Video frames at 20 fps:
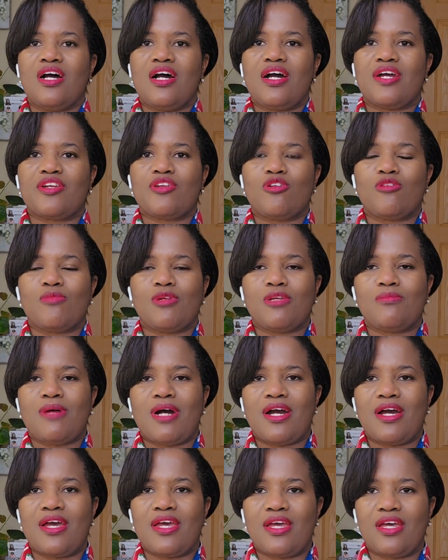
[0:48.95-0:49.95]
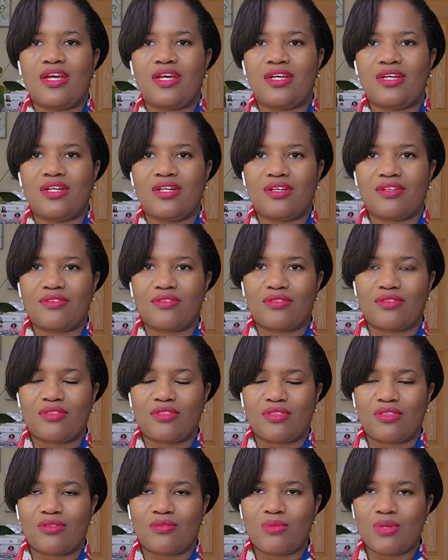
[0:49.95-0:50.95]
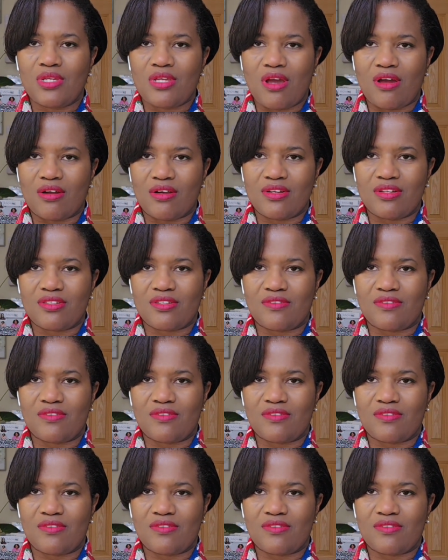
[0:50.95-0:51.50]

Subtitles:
I normally buy 3 yards